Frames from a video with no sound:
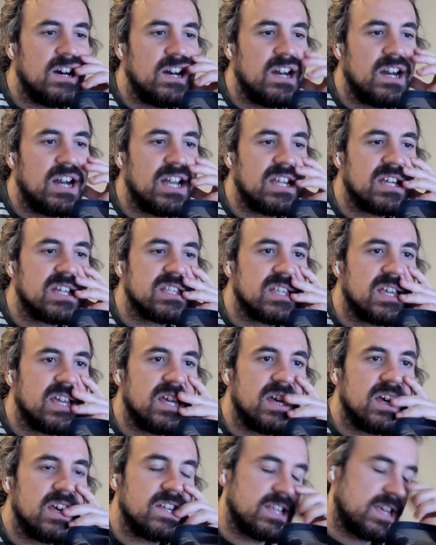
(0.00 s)
Alex,
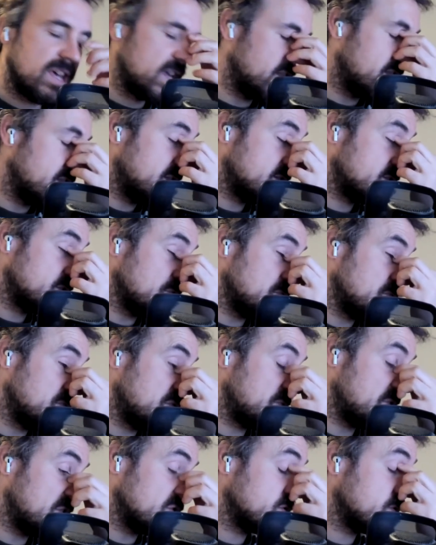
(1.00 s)
and so
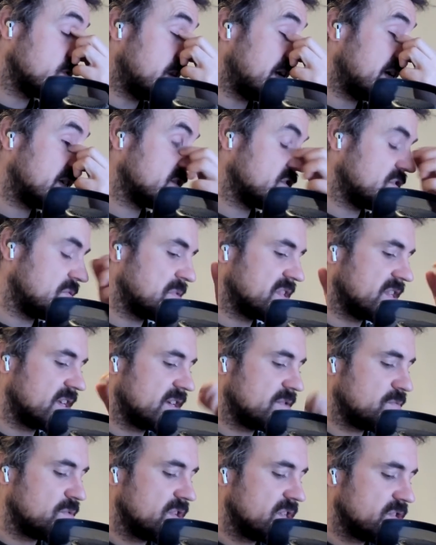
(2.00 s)
moving on to the last topic that
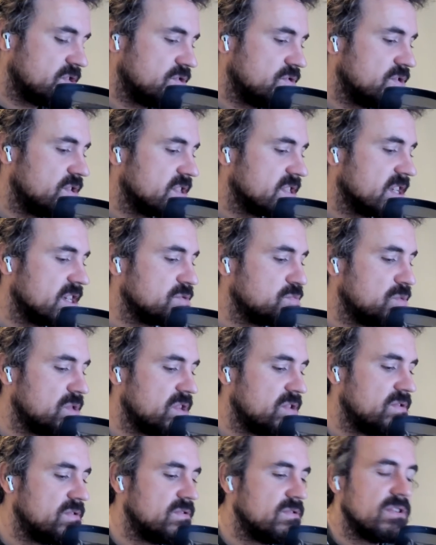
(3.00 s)
I wanted to discuss with
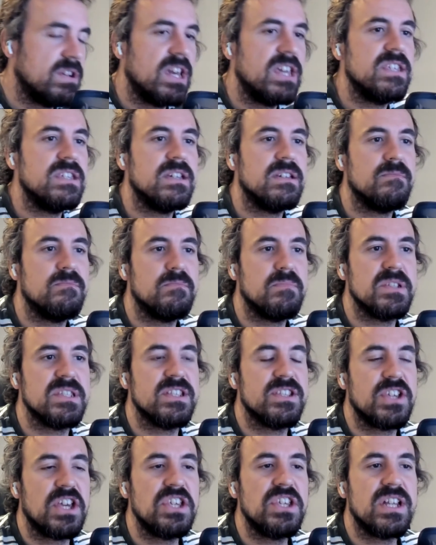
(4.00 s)
you,
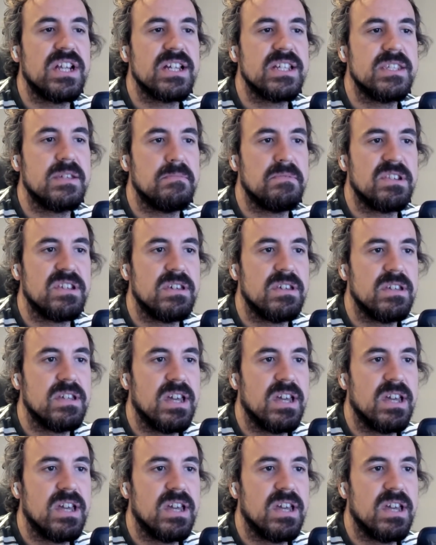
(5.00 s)
business angel activity.